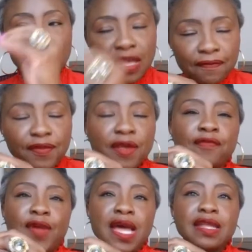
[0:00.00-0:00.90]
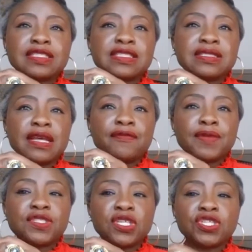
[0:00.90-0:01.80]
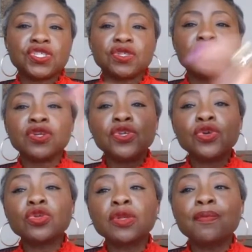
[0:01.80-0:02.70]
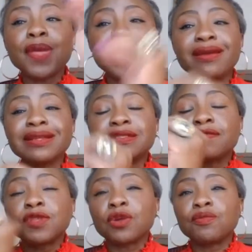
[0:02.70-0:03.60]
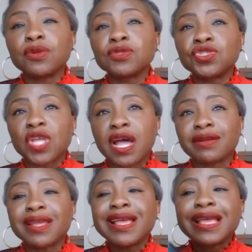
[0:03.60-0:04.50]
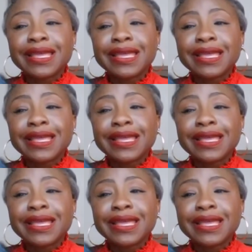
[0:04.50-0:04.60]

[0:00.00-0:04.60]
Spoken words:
if they file as a self-petitioner, you, the parents of the abused child,